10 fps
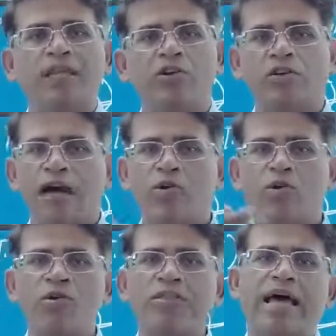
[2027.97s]
You'll
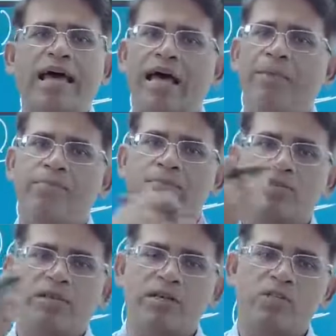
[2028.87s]
download the app,
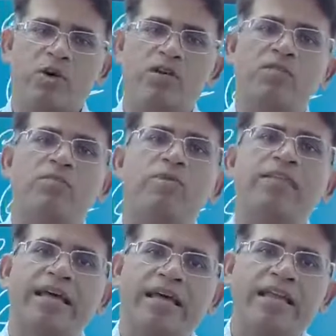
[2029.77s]
the resource will be
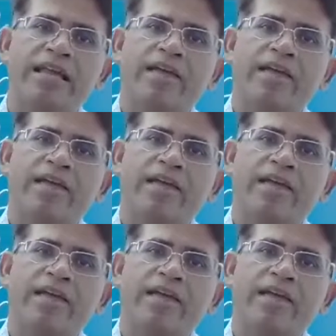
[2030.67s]
there.